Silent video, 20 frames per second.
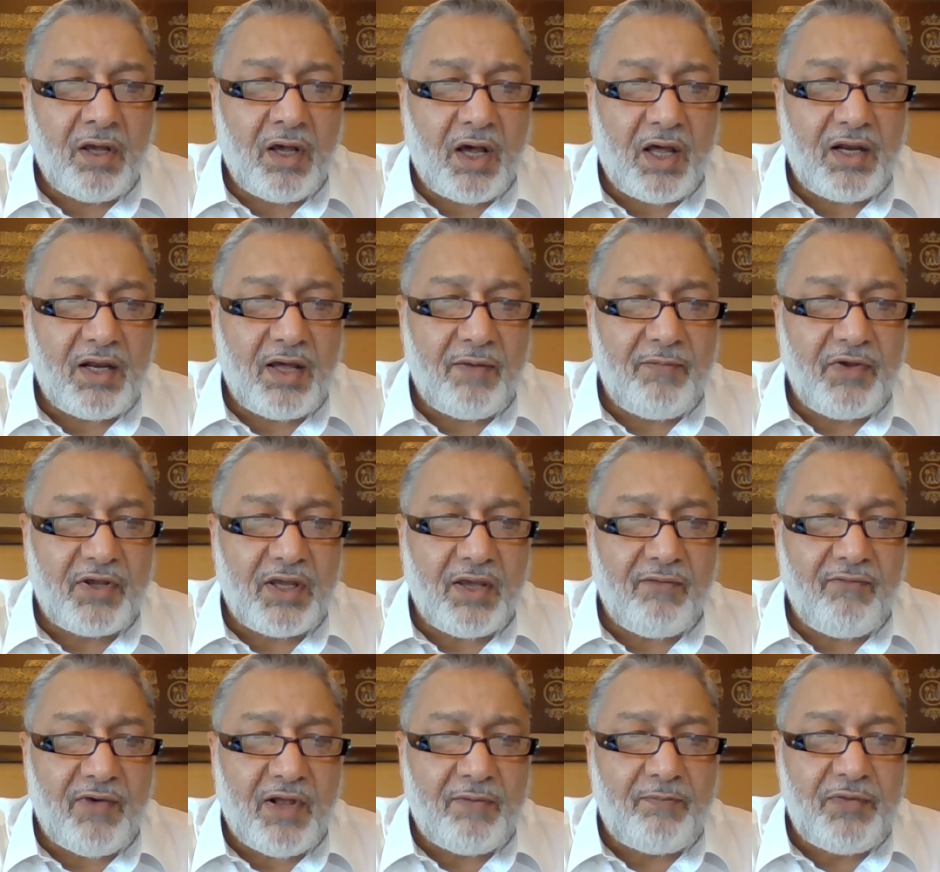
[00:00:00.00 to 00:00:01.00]
Allah
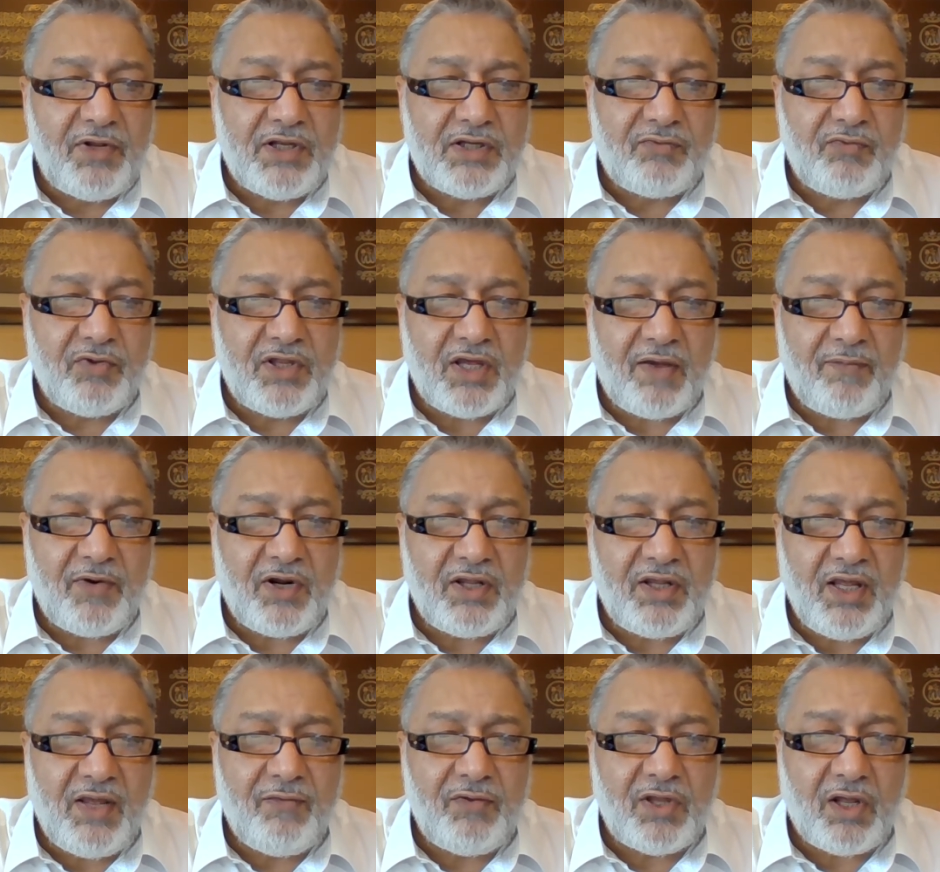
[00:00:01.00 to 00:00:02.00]
became well pleased with them and
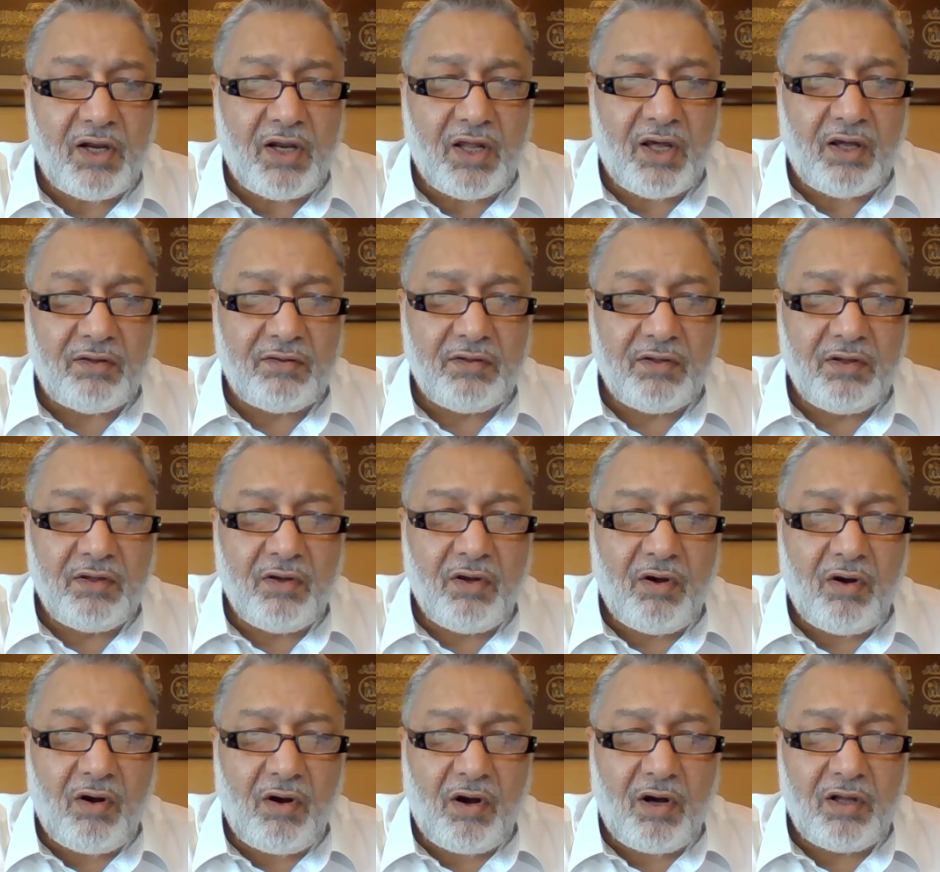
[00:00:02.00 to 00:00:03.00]
they with Allah.
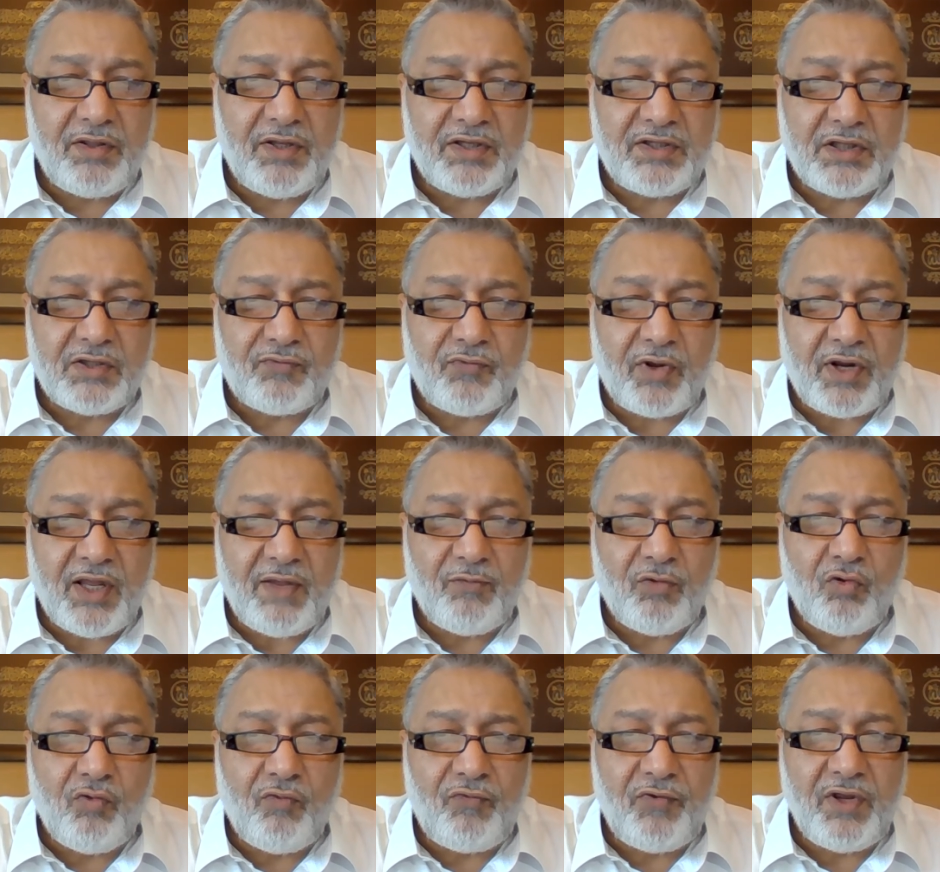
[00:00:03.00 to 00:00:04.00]
All this is for him
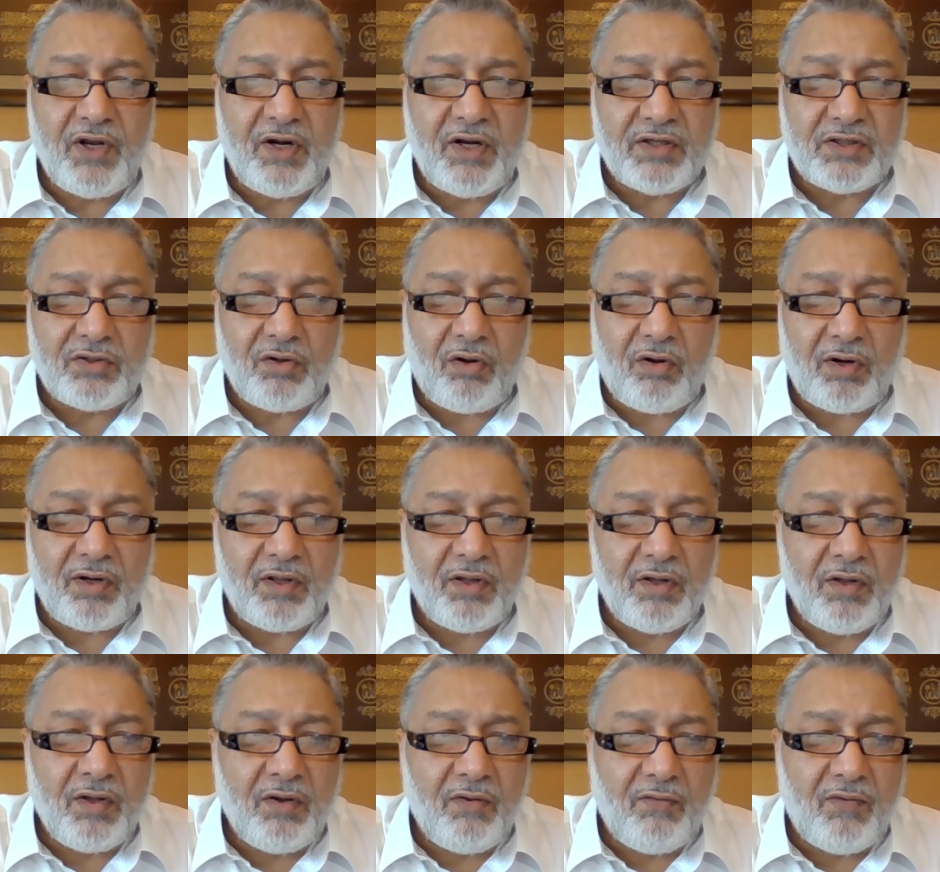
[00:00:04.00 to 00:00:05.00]
who feared his Lord.
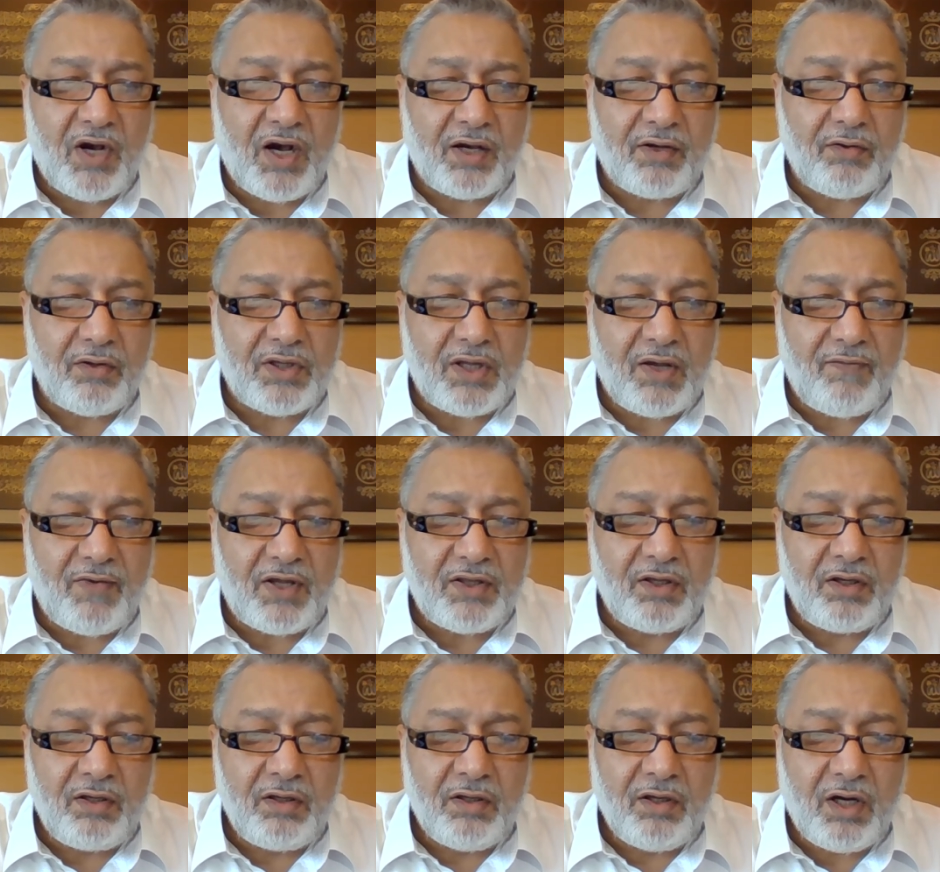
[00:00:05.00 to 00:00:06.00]
Wa akhiru
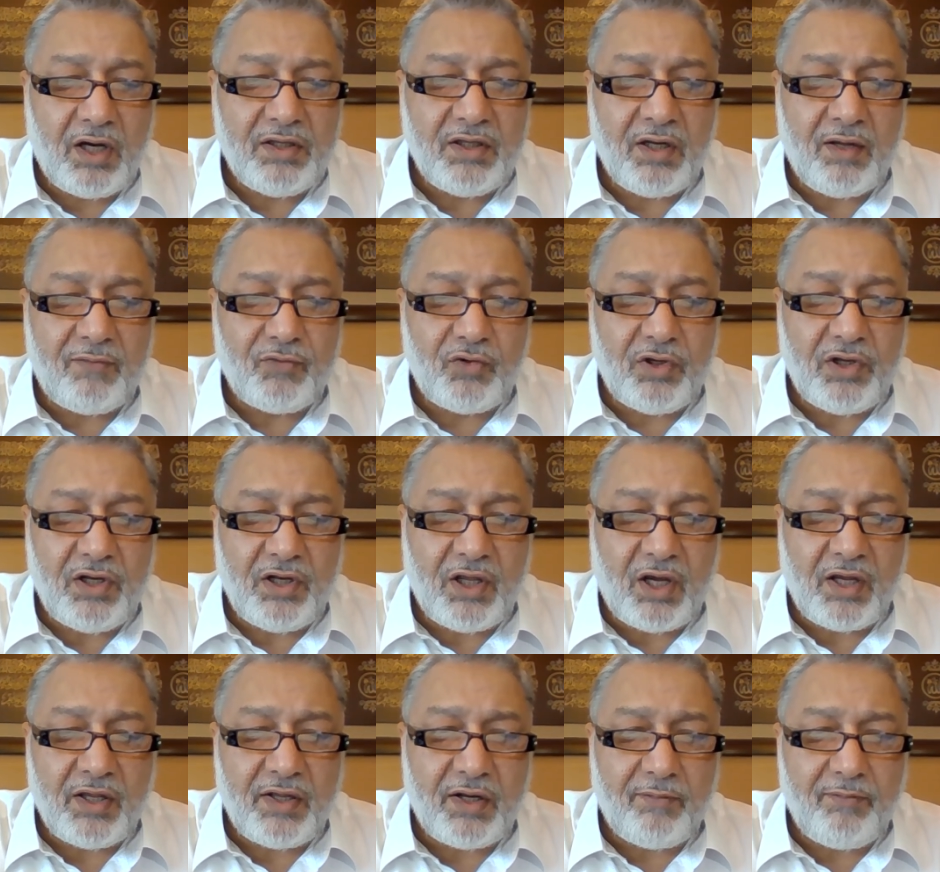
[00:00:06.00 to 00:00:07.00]
dawana and
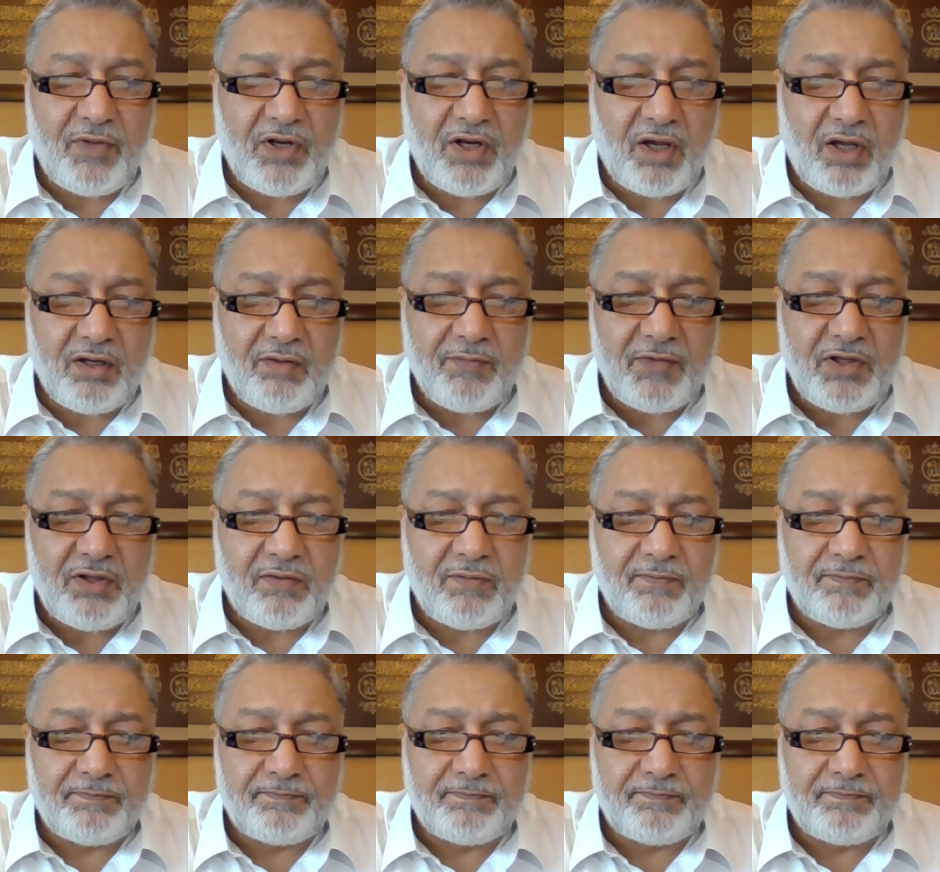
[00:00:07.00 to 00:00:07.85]
alhamdulillahi rabbil alameen.